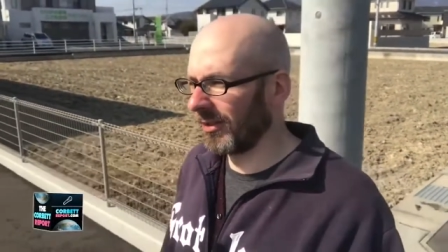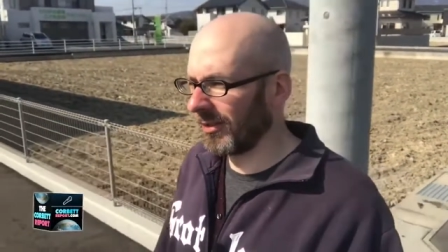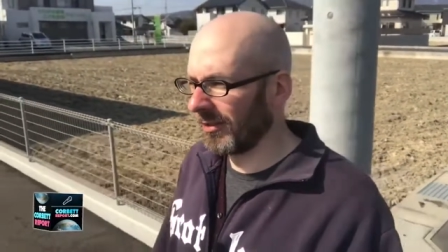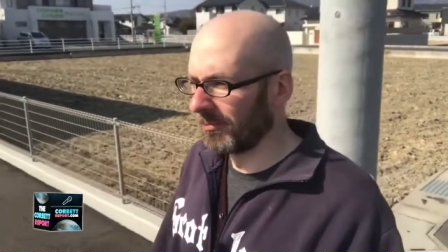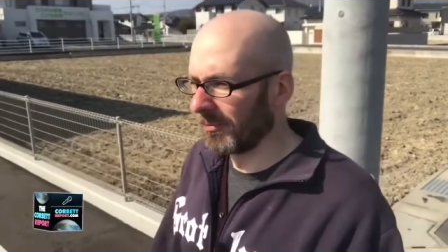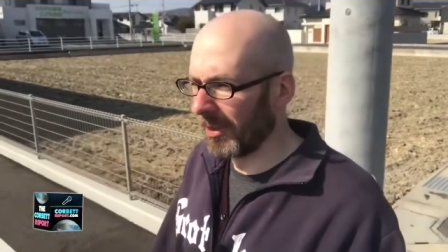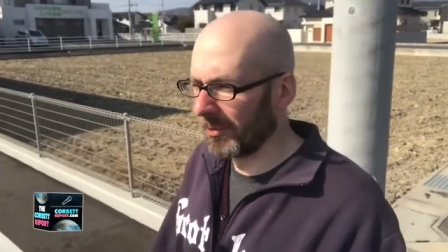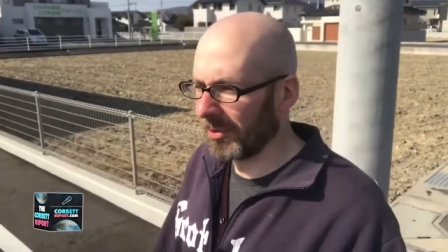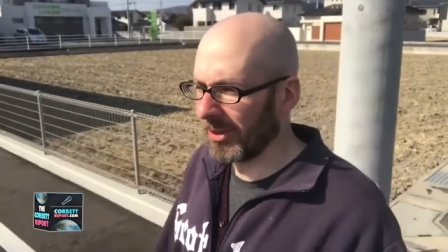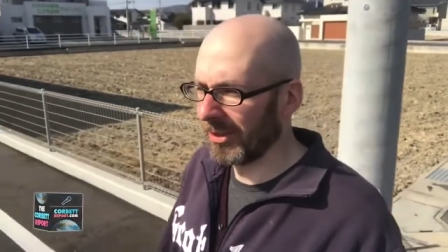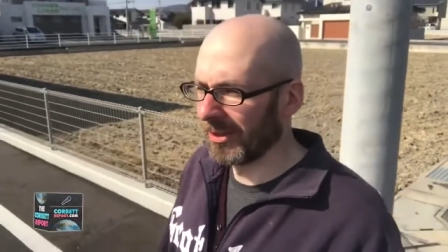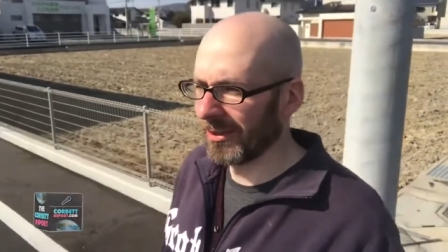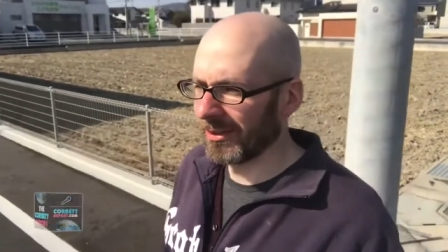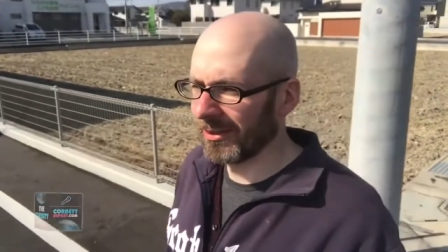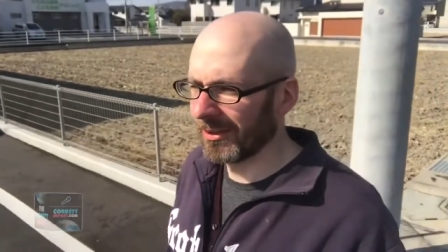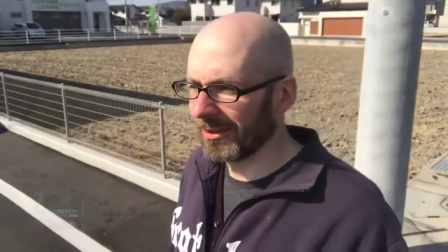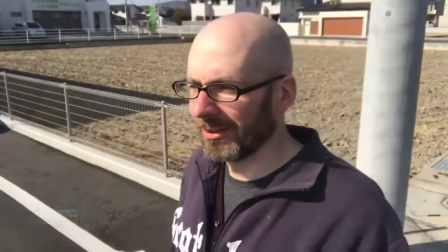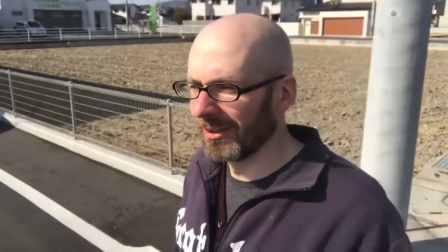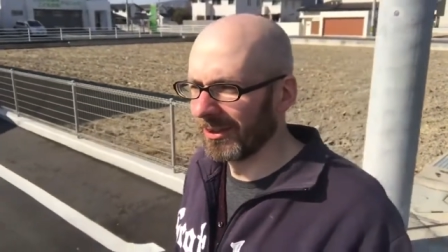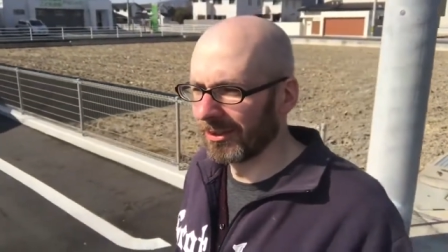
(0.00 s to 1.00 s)
it maybe
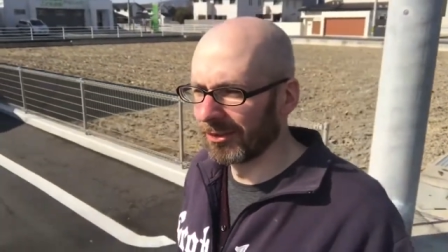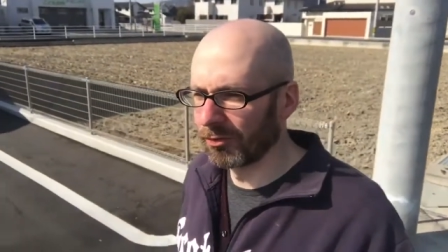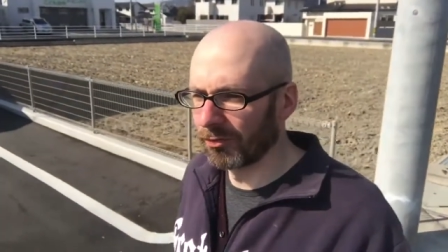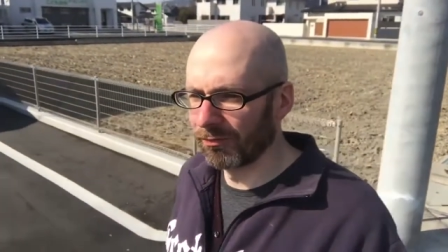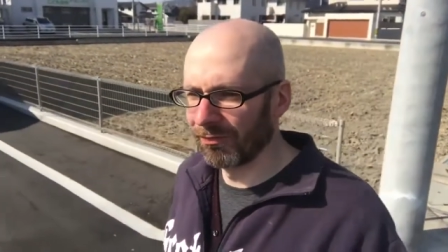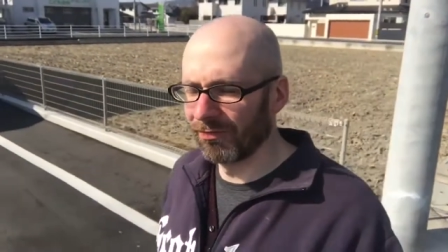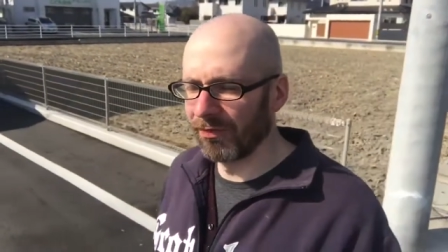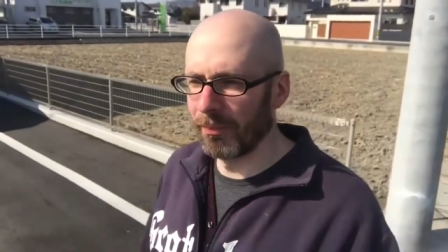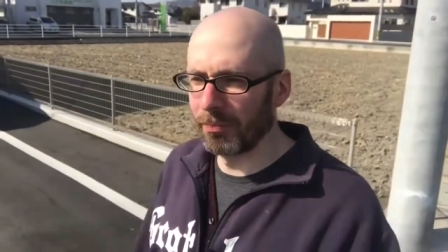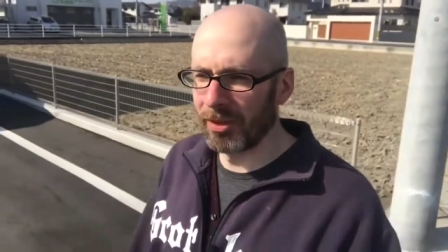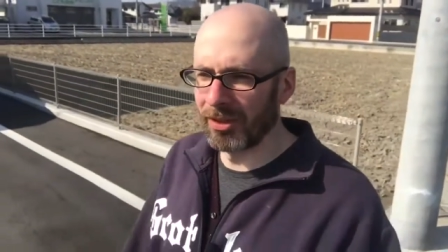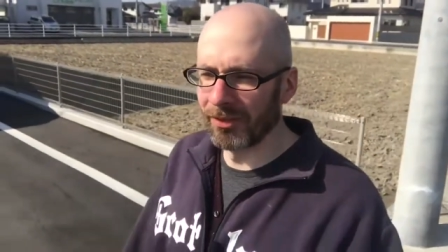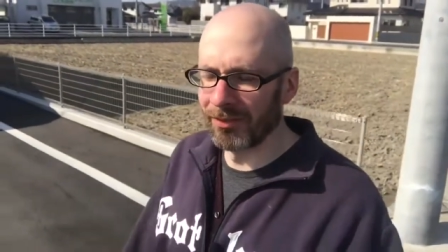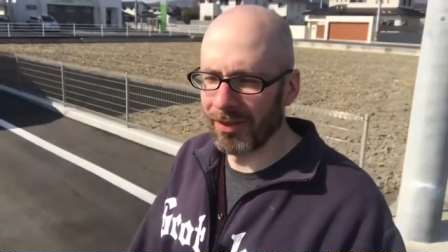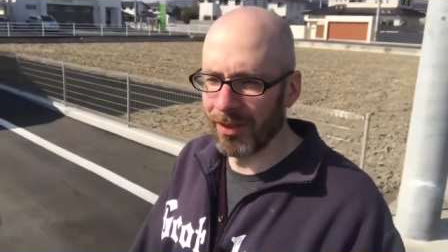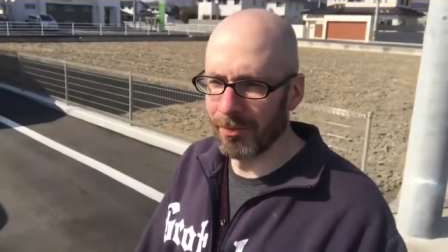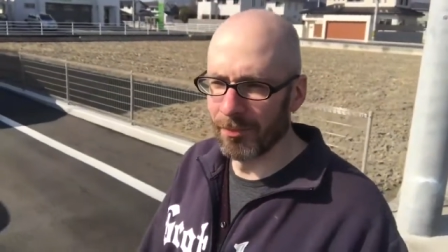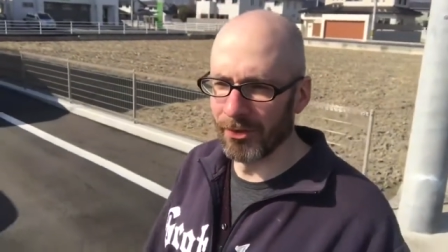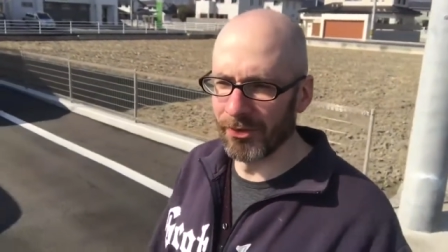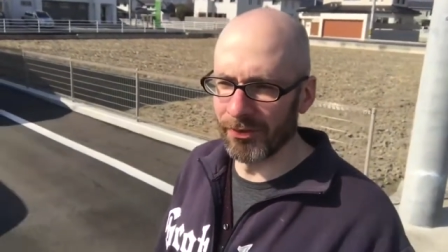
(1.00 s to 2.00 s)
uh, flipping
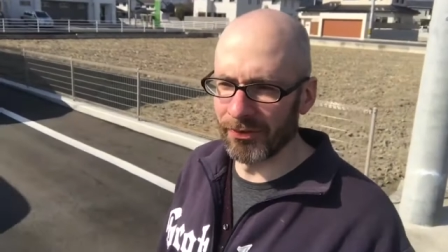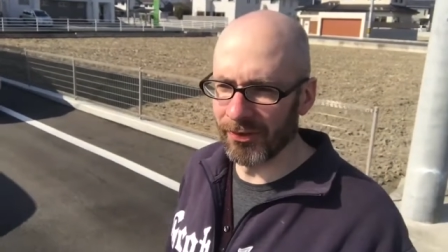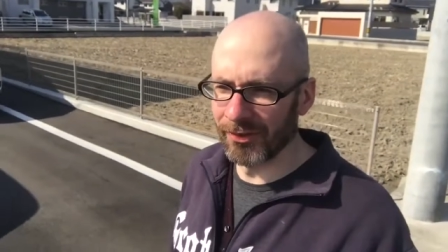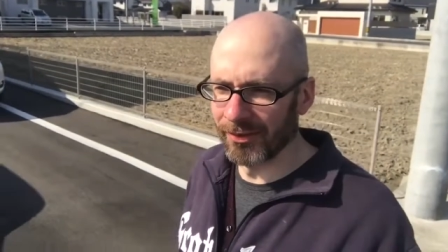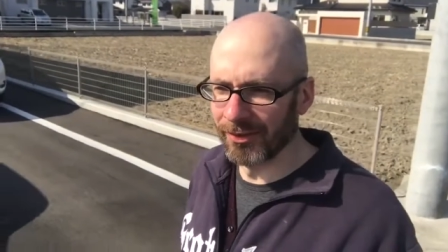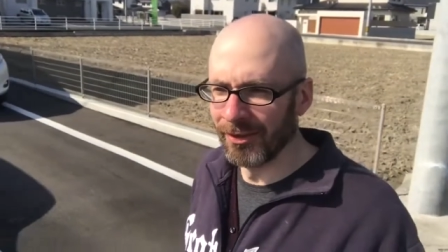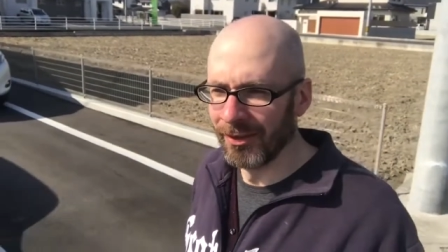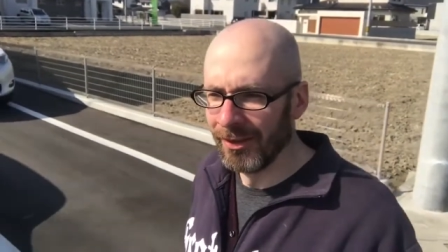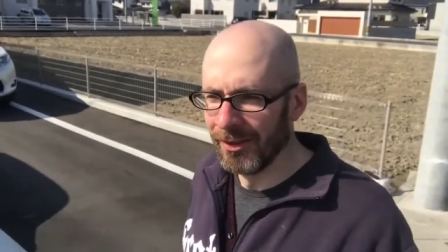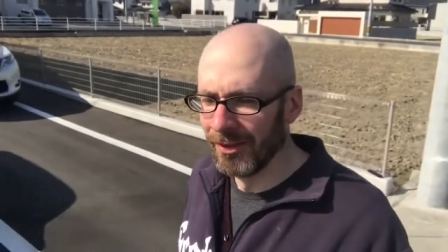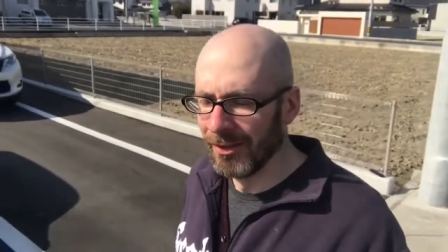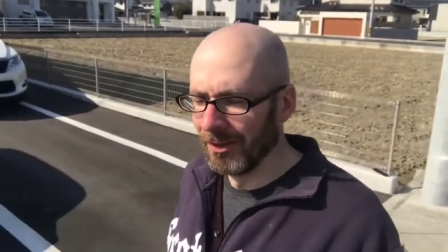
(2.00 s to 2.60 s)
the tables on